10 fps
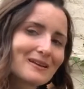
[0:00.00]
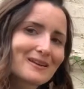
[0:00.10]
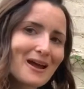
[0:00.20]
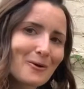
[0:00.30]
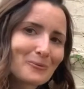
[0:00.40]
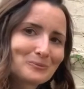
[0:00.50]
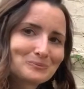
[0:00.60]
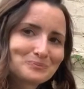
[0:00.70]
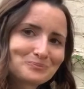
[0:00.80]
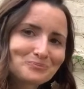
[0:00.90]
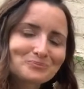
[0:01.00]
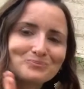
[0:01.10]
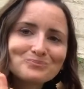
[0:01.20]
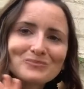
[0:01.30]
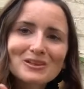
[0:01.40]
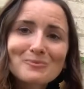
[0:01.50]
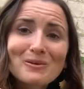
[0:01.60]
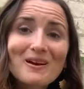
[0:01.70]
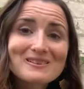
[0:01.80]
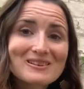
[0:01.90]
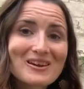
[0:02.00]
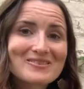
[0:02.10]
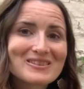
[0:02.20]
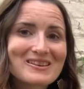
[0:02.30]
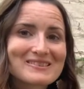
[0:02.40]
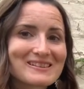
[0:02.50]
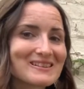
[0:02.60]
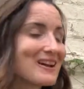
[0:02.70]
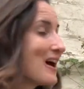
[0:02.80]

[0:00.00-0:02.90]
Now, the plants I've chosen